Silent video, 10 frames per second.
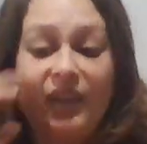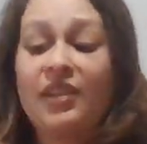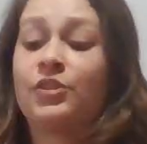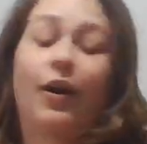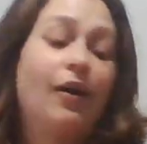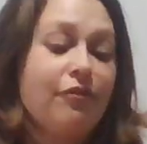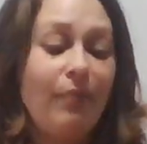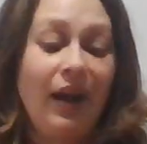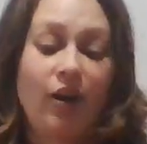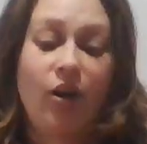So if
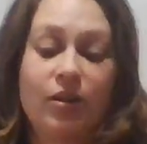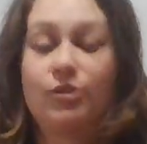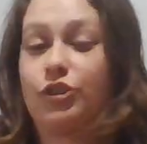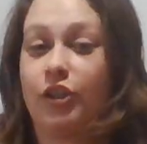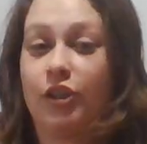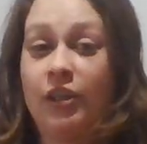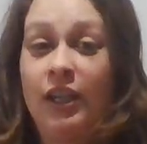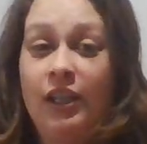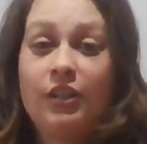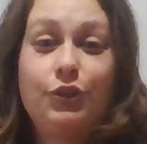my cards are
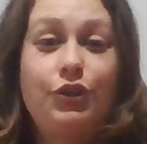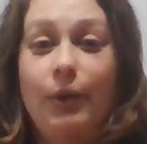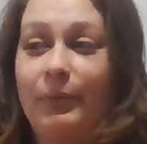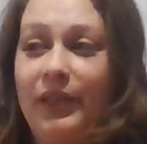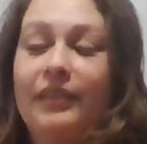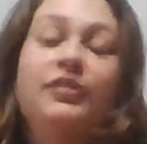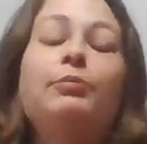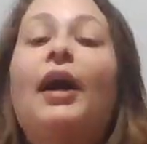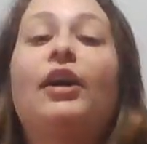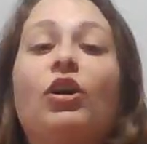jumping,
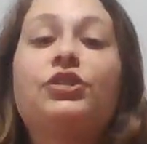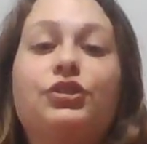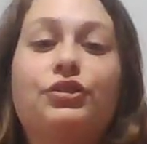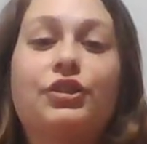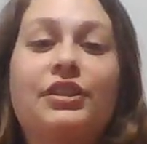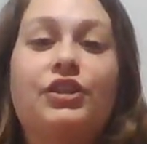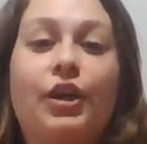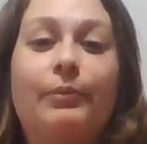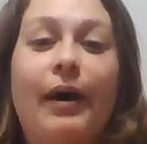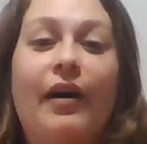my cards usually
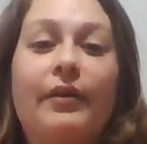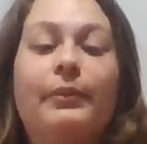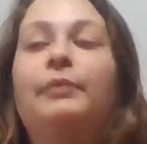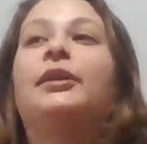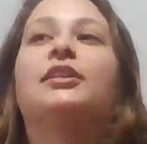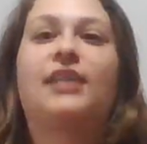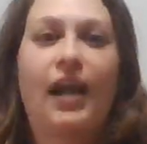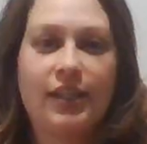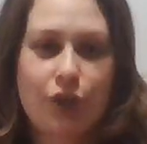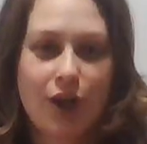jump out at me because
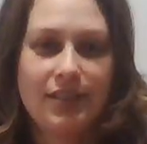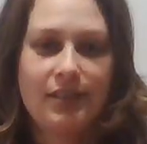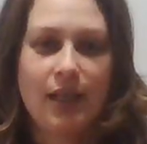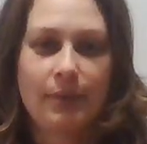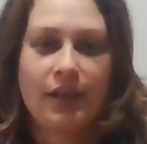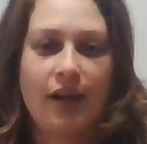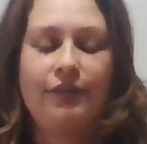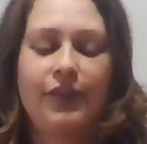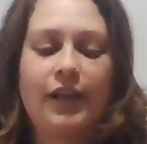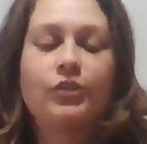I trust them enough
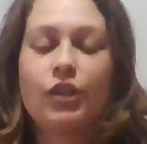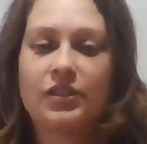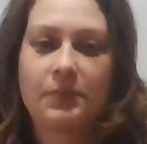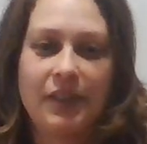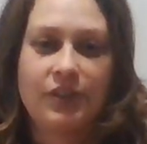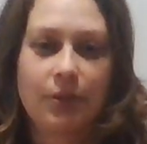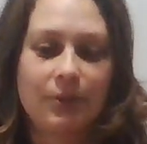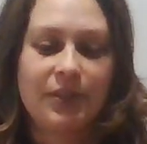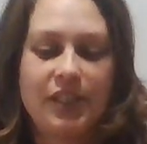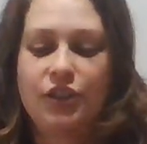and I trust my
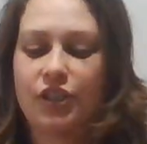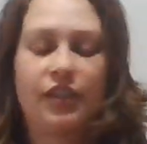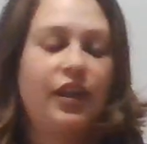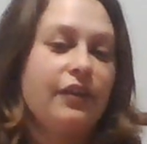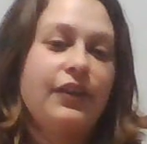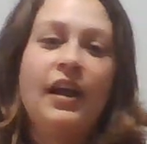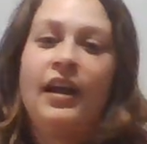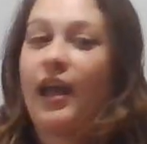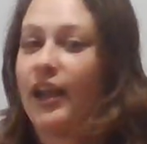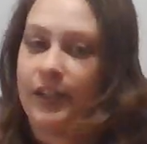interpretation enough
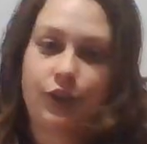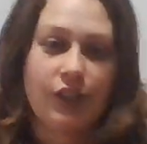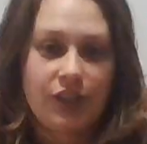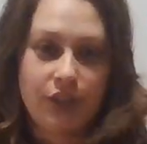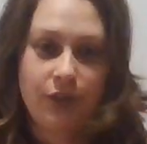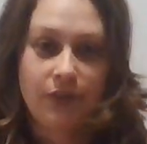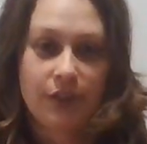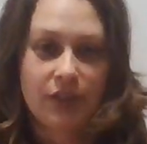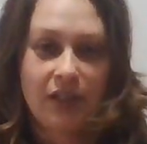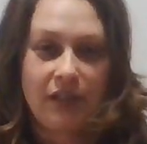and I trust the
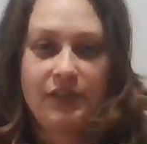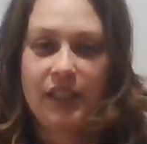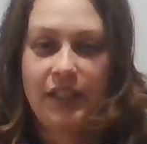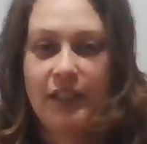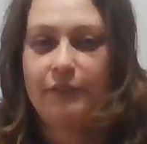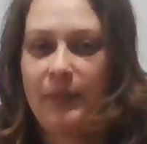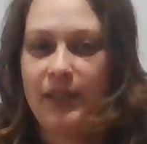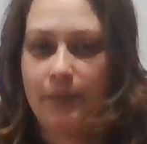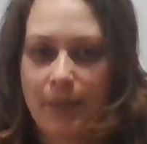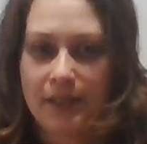universe enough to give me
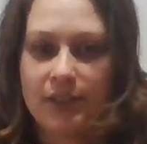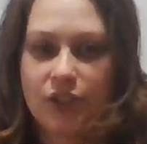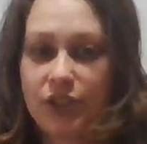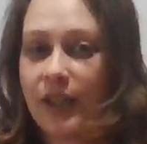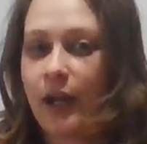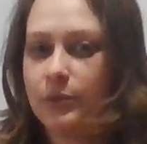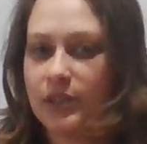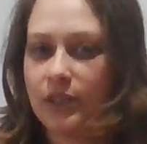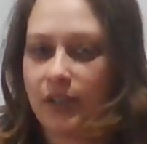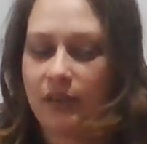the message that I was
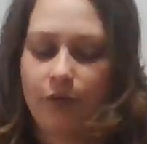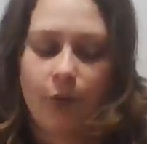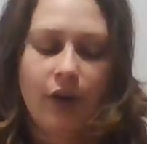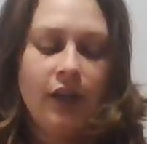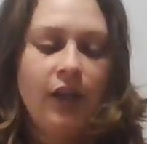looking for.